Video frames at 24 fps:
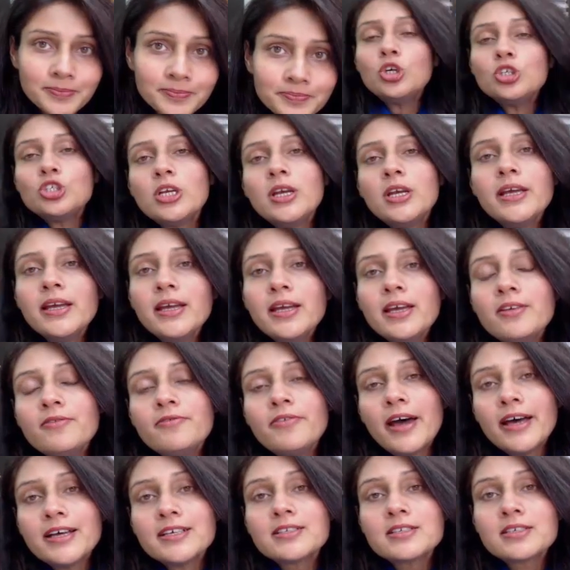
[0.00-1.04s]
Usually
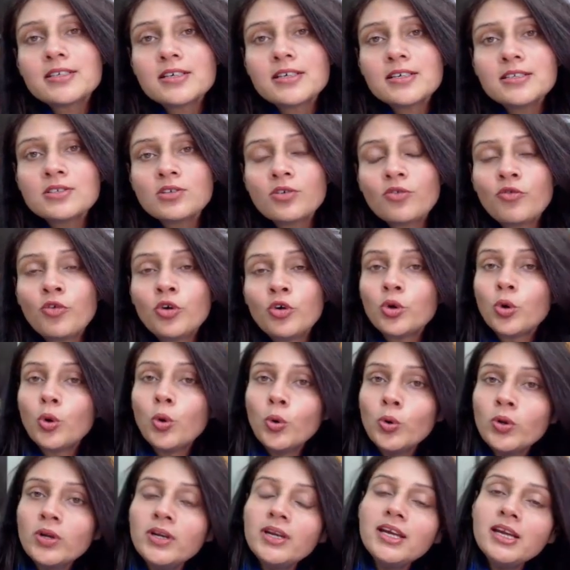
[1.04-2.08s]
investors would
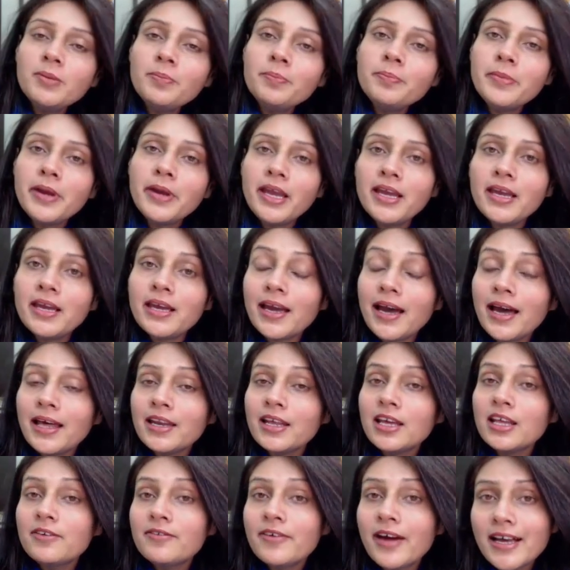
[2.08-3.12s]
only make
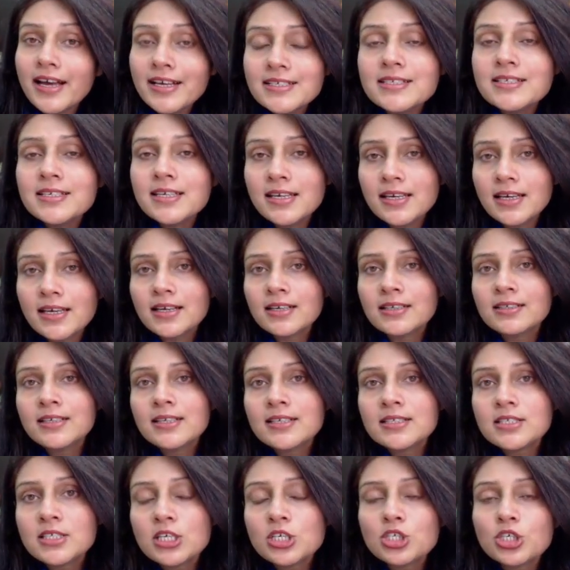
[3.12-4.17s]
an investing
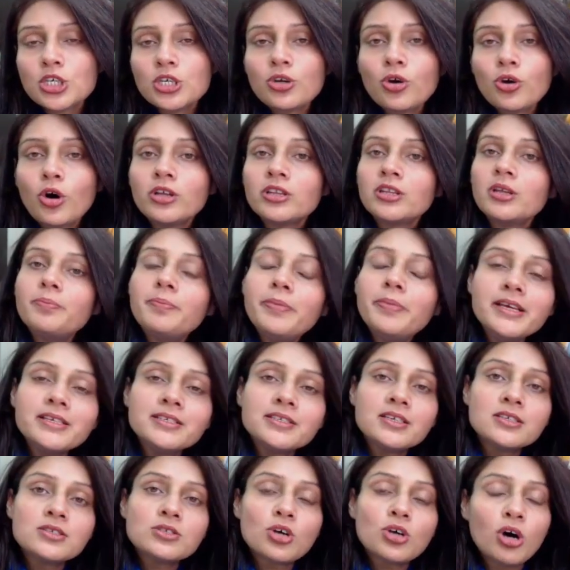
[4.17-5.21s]
decision on the
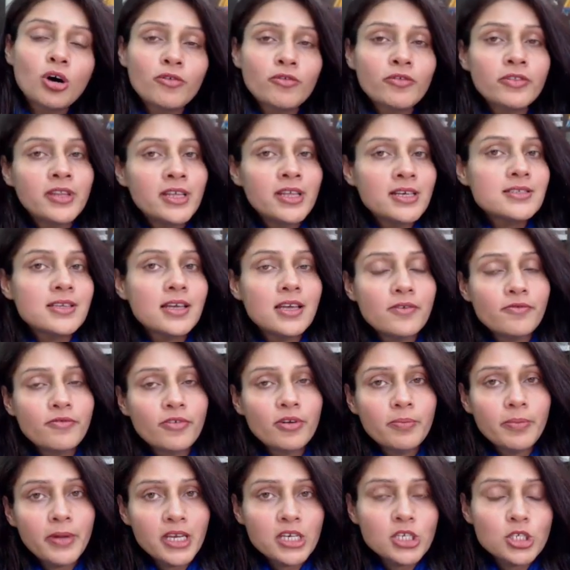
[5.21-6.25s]
basis of this
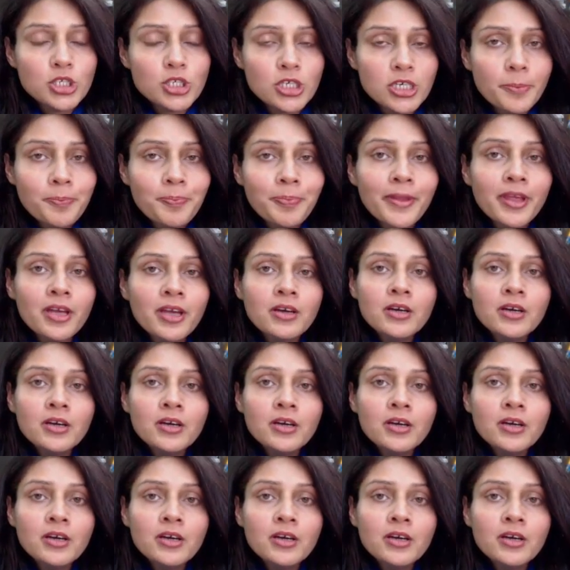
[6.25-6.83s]
information.